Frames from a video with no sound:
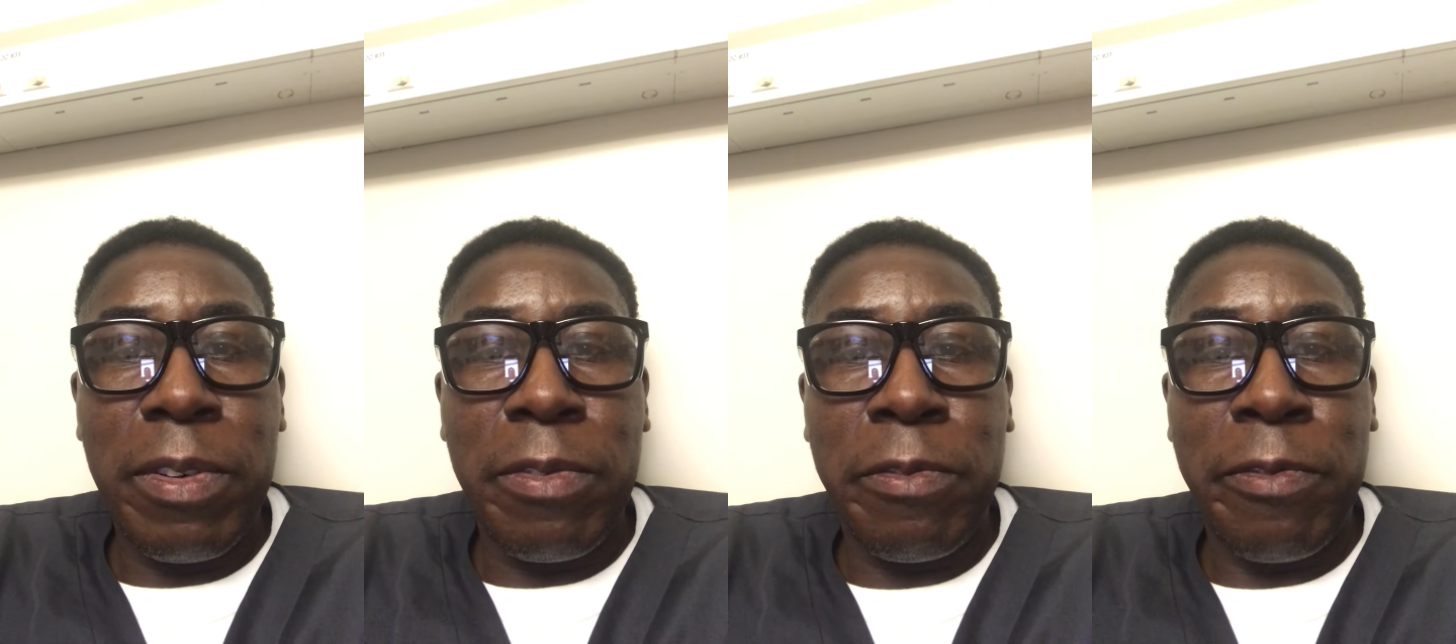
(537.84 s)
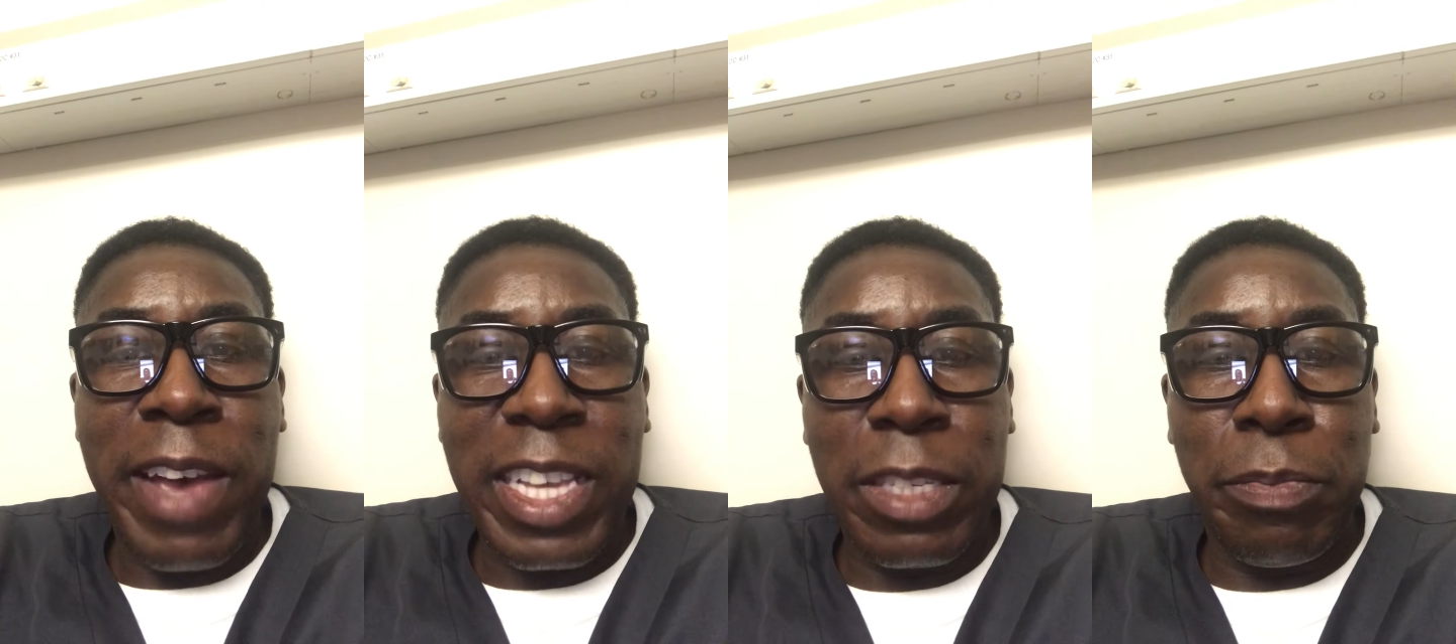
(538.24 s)

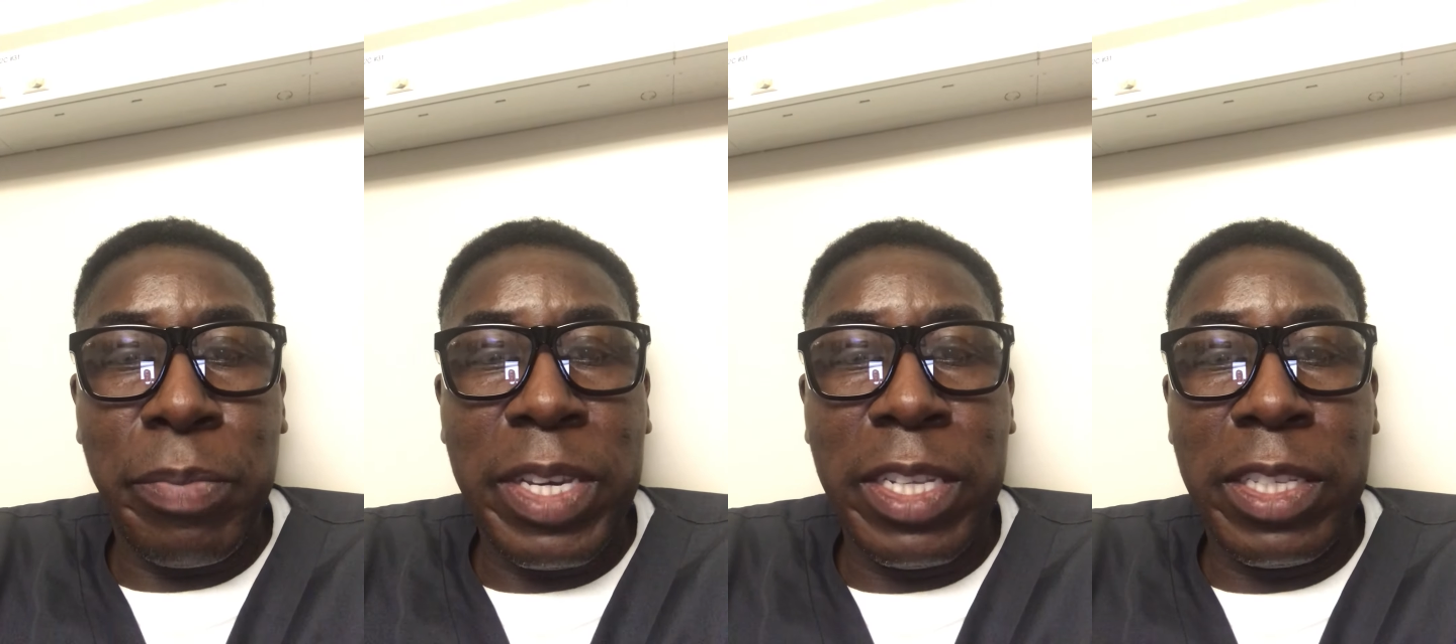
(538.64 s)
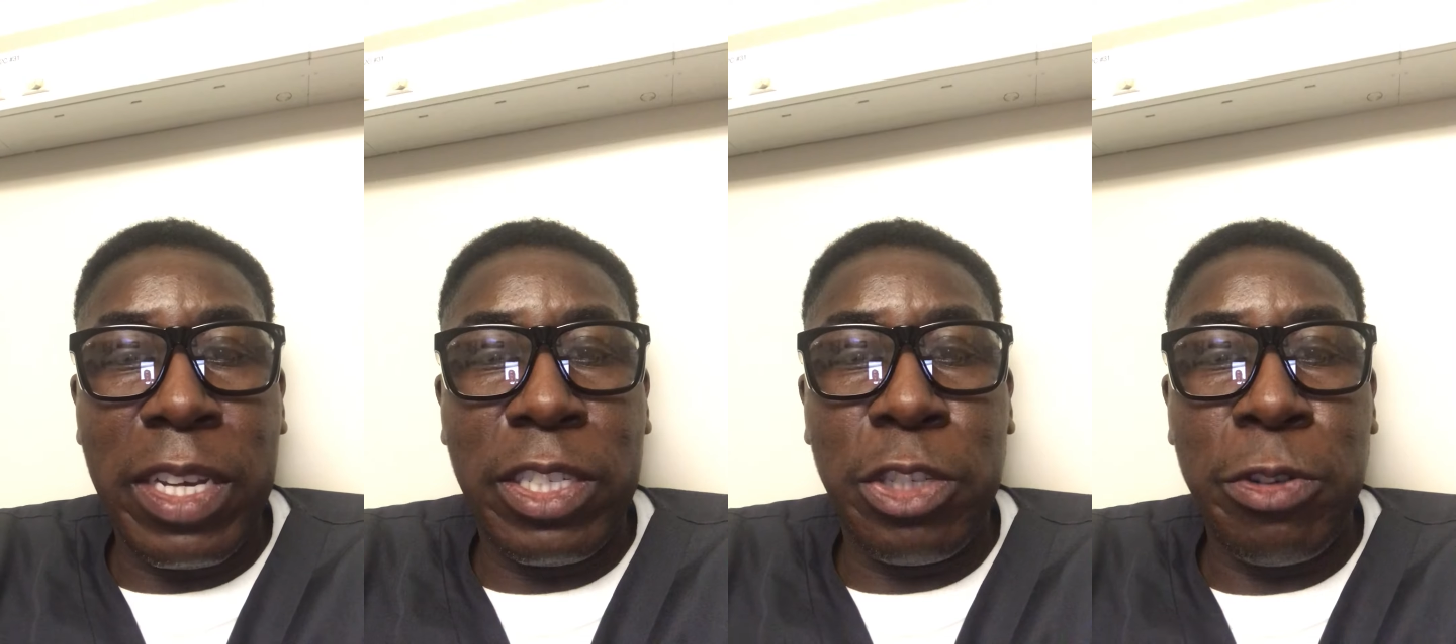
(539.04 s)
fast-speed
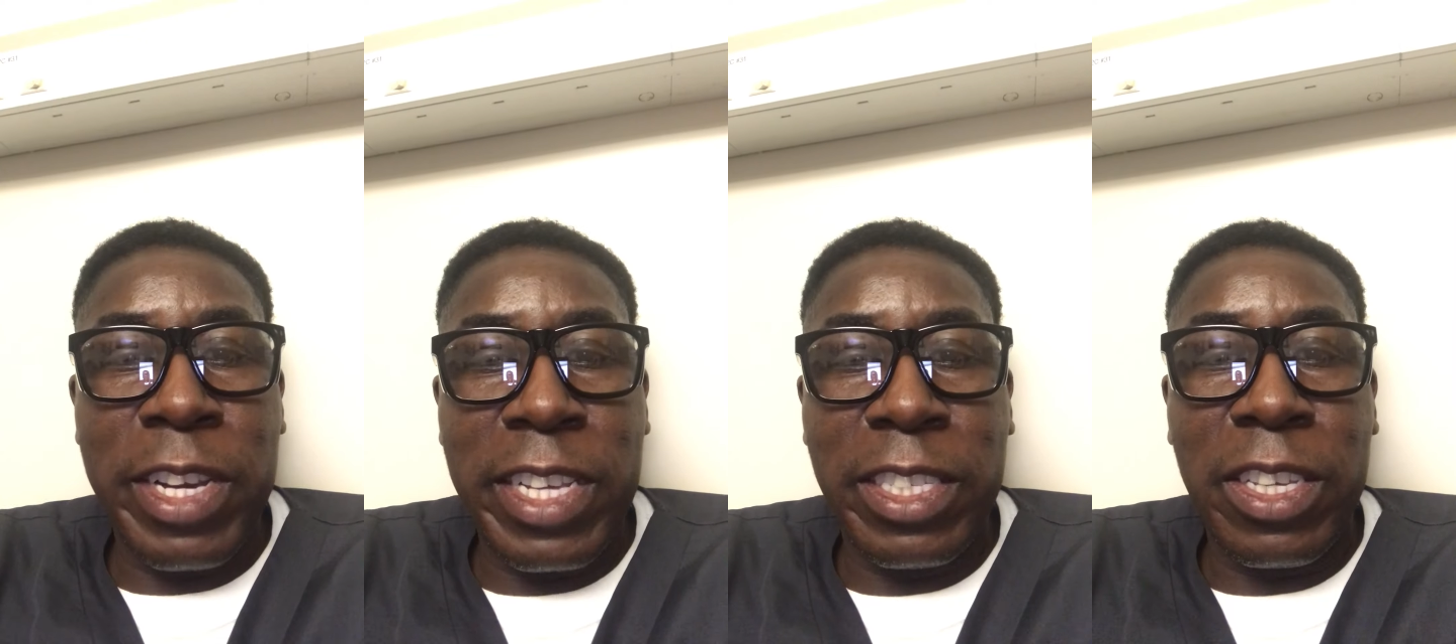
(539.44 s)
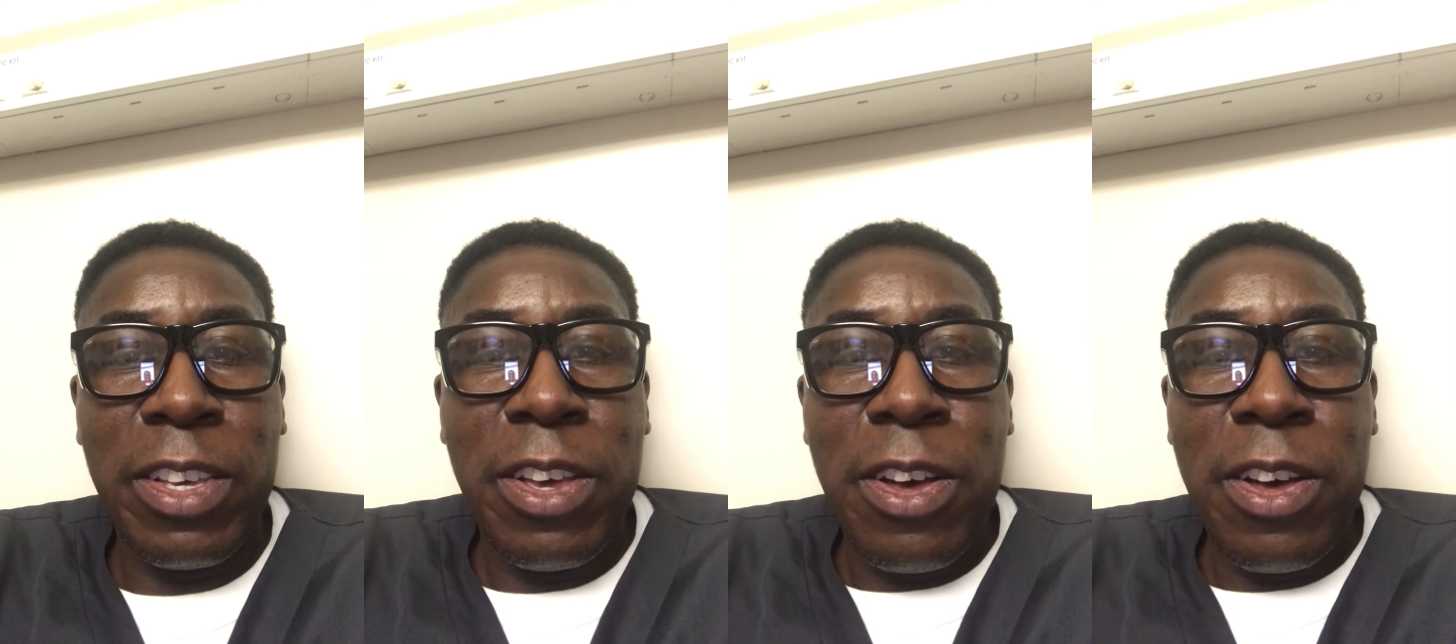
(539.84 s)
uh, trains,